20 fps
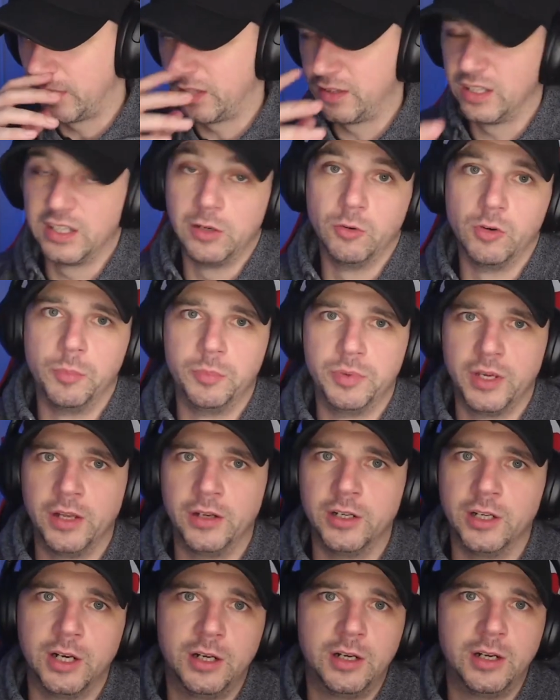I think it were a
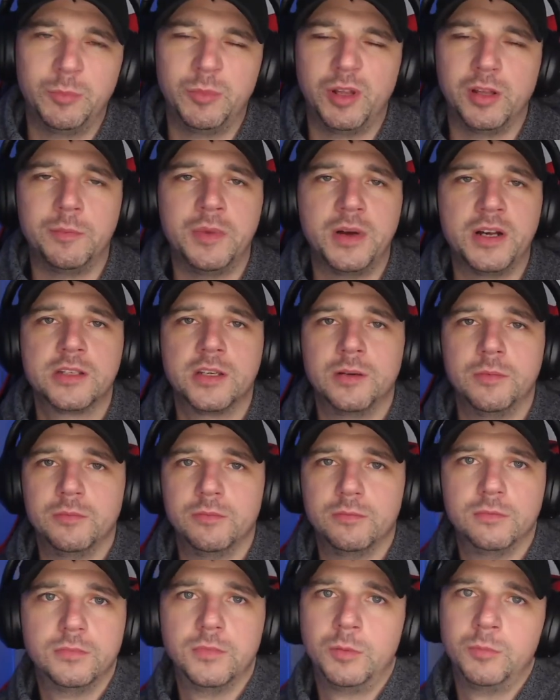piano. I'm not the best at
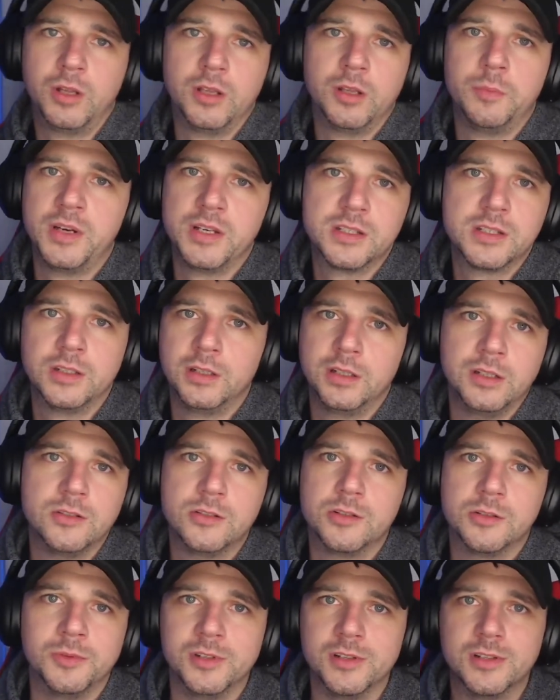
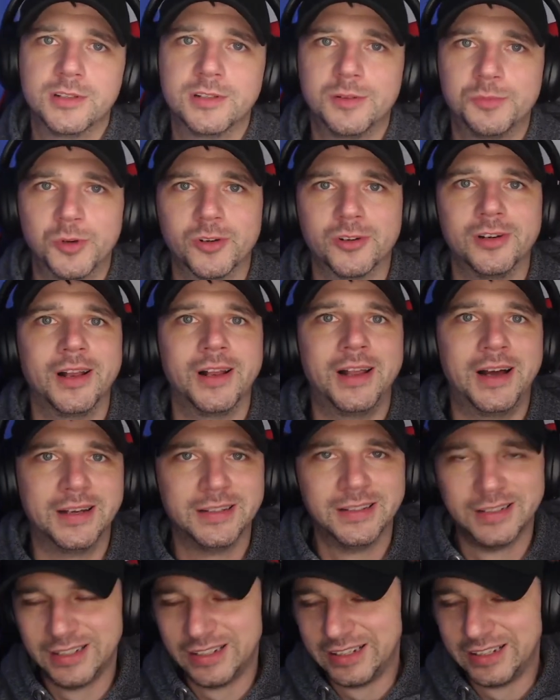instruments. Not gonna lie.